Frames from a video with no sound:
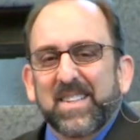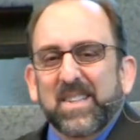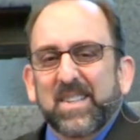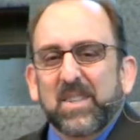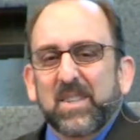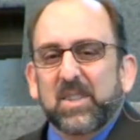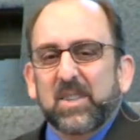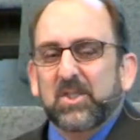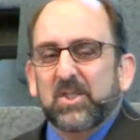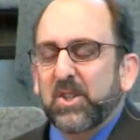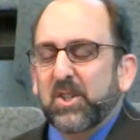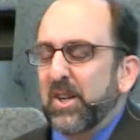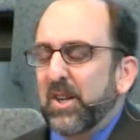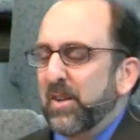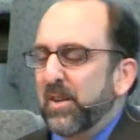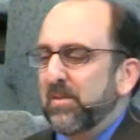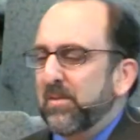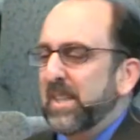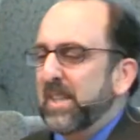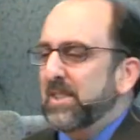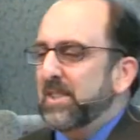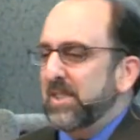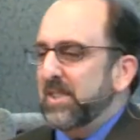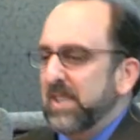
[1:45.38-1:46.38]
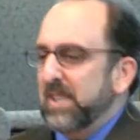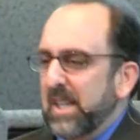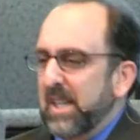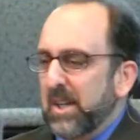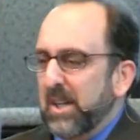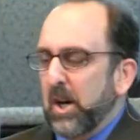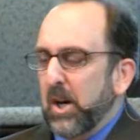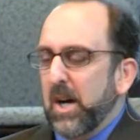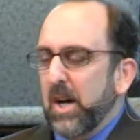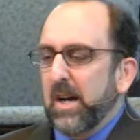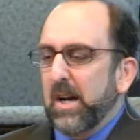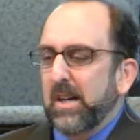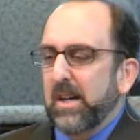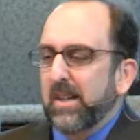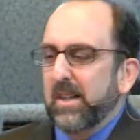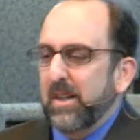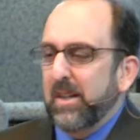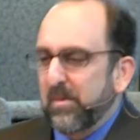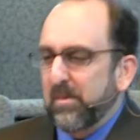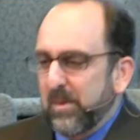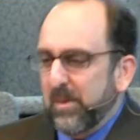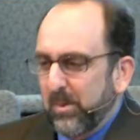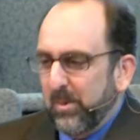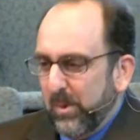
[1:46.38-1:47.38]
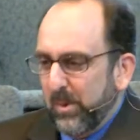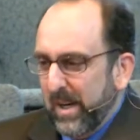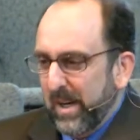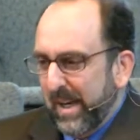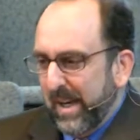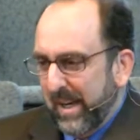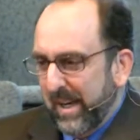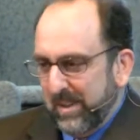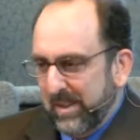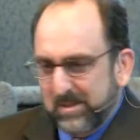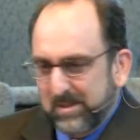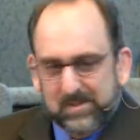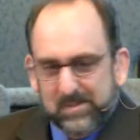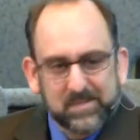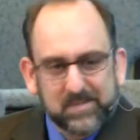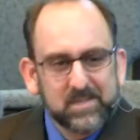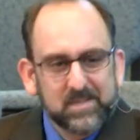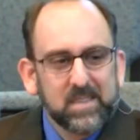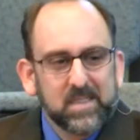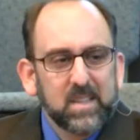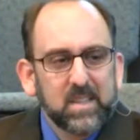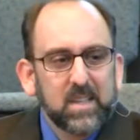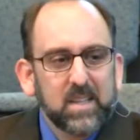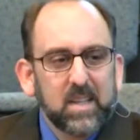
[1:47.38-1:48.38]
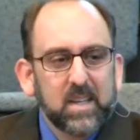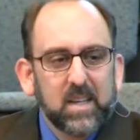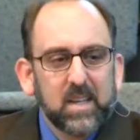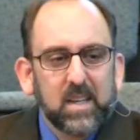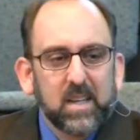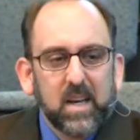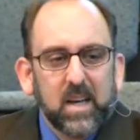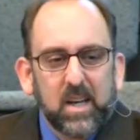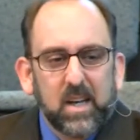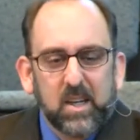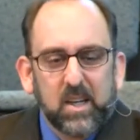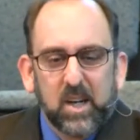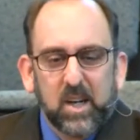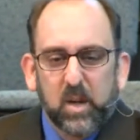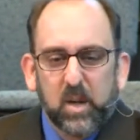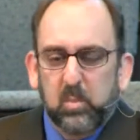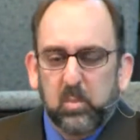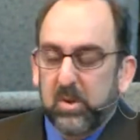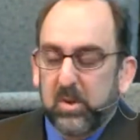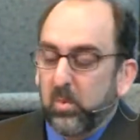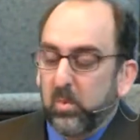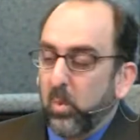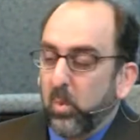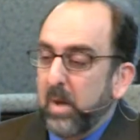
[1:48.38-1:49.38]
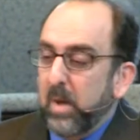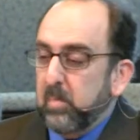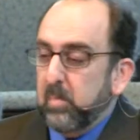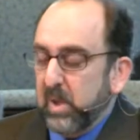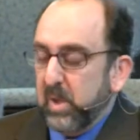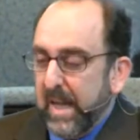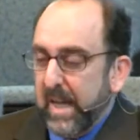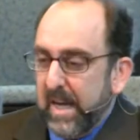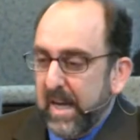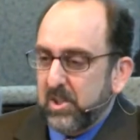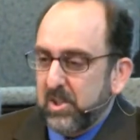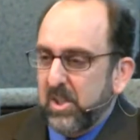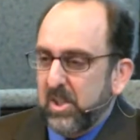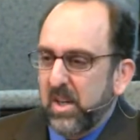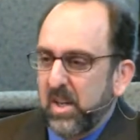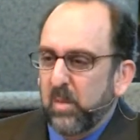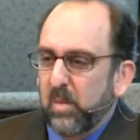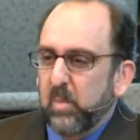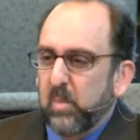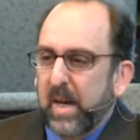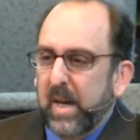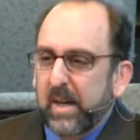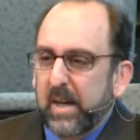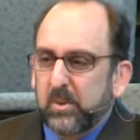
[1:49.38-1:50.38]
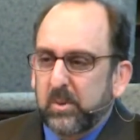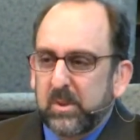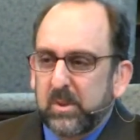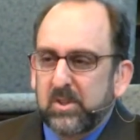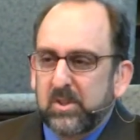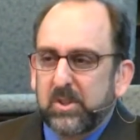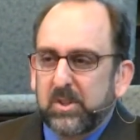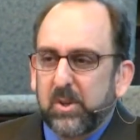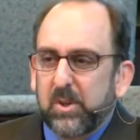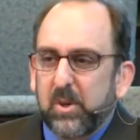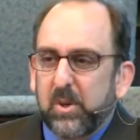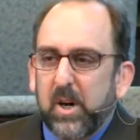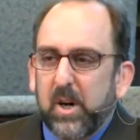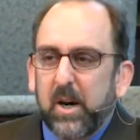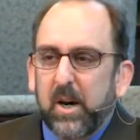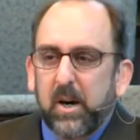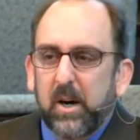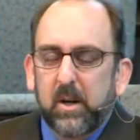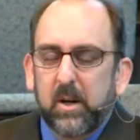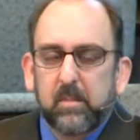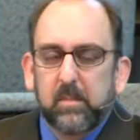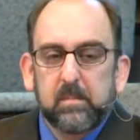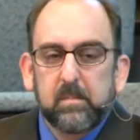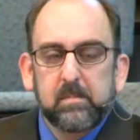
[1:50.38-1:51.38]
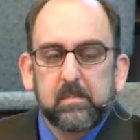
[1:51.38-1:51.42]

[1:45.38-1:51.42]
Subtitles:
this could have easily gone a different way. I ended up with whiplash. The impact was so hard.